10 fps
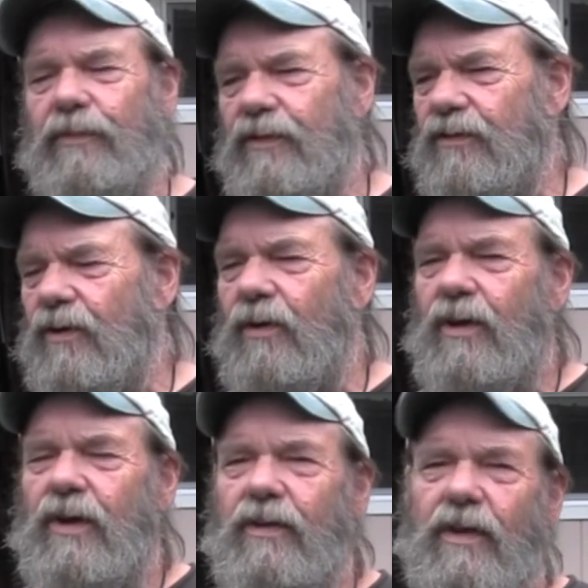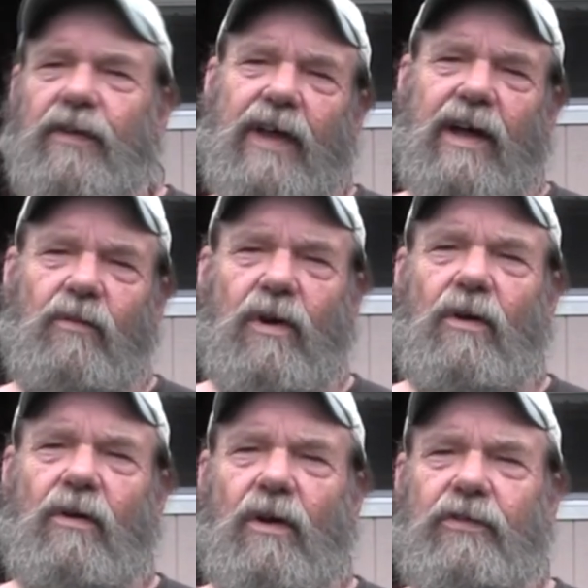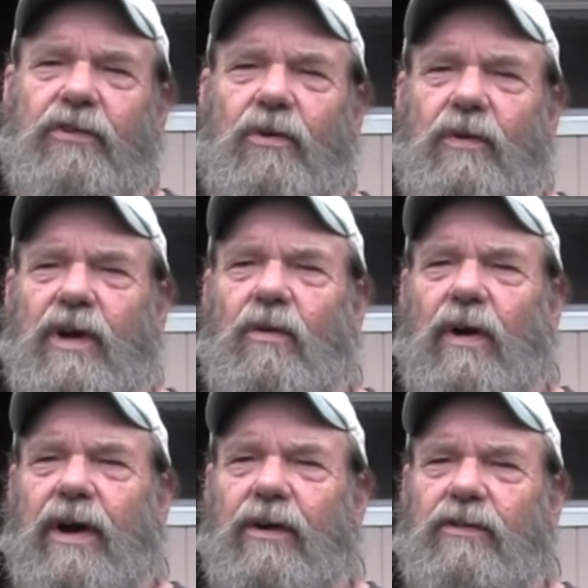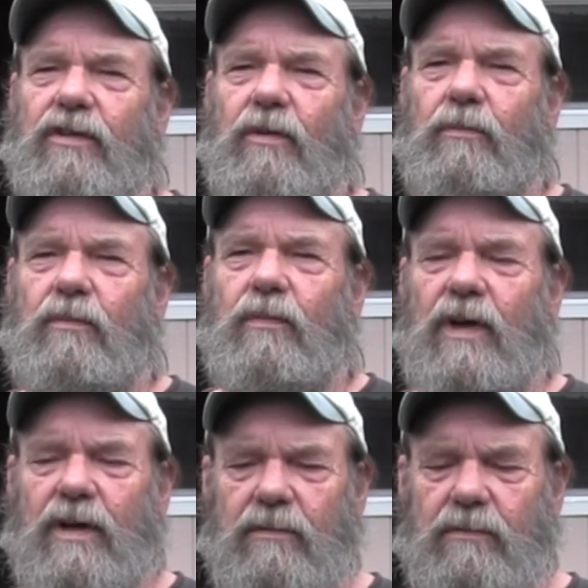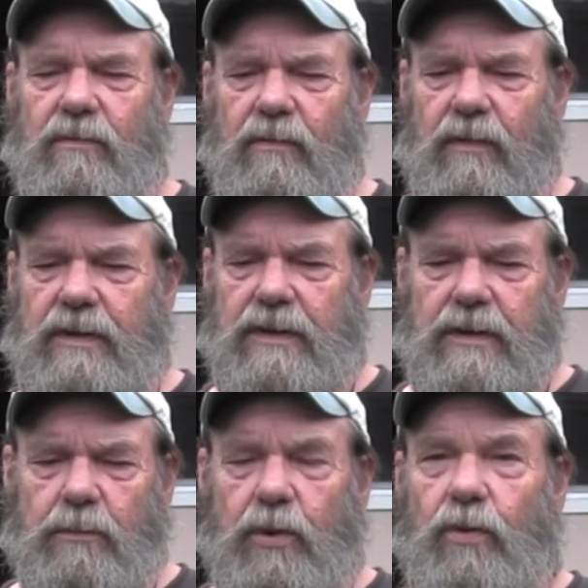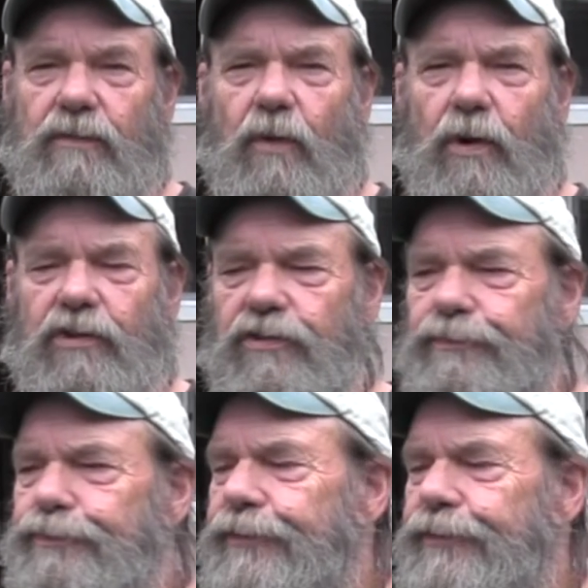And so then that will also require some brute force.